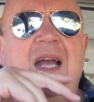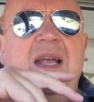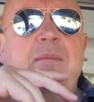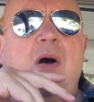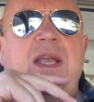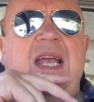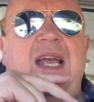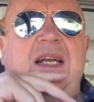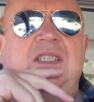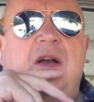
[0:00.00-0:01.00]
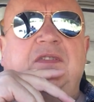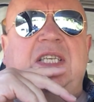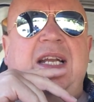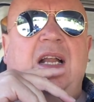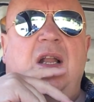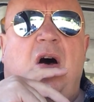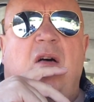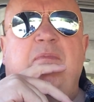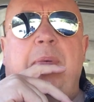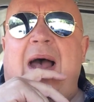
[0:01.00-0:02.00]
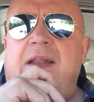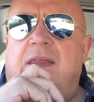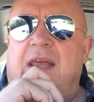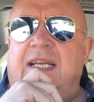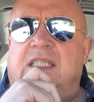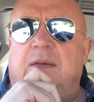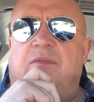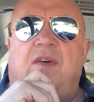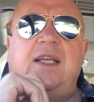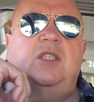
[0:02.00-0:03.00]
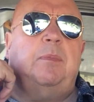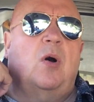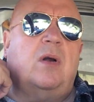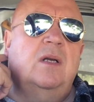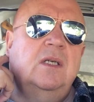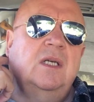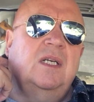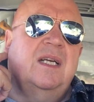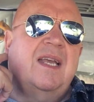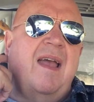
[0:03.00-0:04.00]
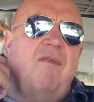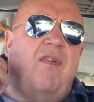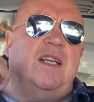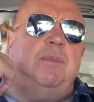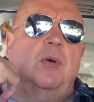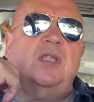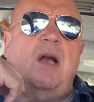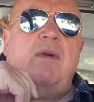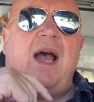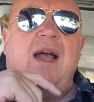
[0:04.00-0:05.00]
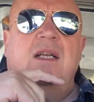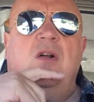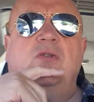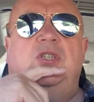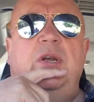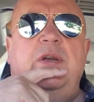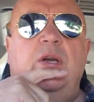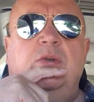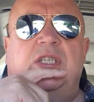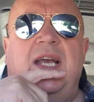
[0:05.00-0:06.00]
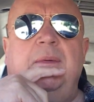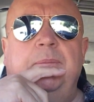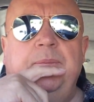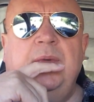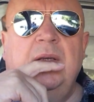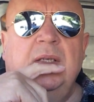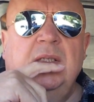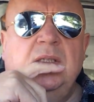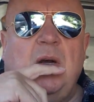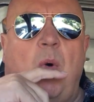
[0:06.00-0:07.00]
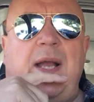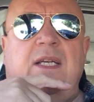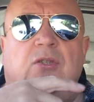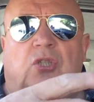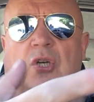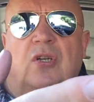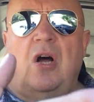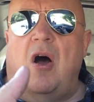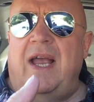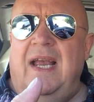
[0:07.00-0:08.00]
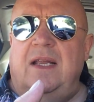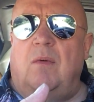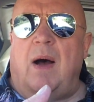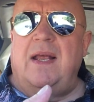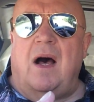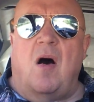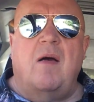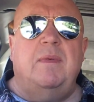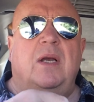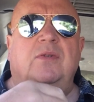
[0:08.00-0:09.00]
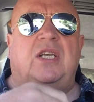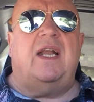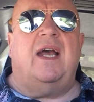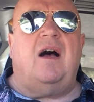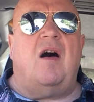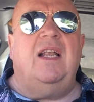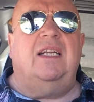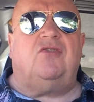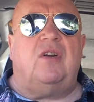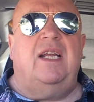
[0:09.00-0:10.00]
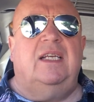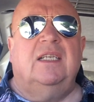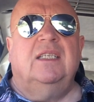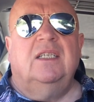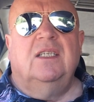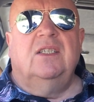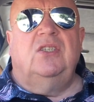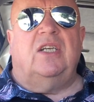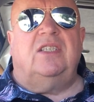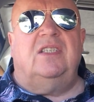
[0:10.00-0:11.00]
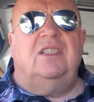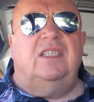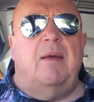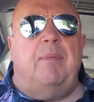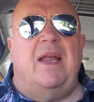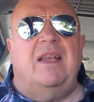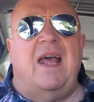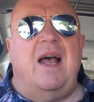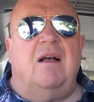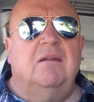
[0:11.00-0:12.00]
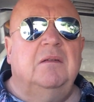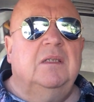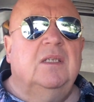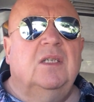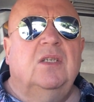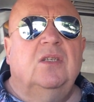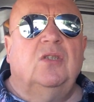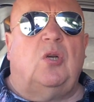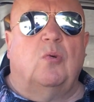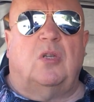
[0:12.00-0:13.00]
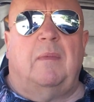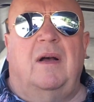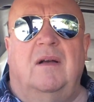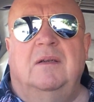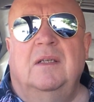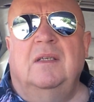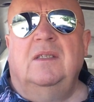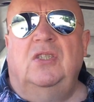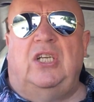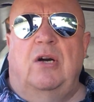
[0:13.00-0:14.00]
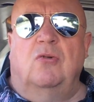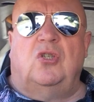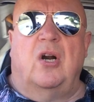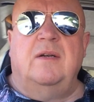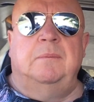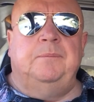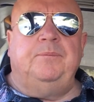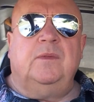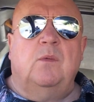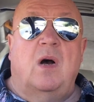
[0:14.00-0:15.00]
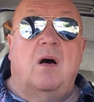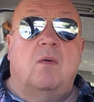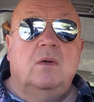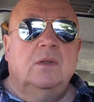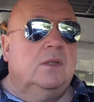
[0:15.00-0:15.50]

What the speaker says: in my years I've seen a lot of bad things in Facebook. Yeah, Facebook's okay as long as you use it the way you should, i.e. the way that I'm using it. I literally just dip in there, talk to my children, well,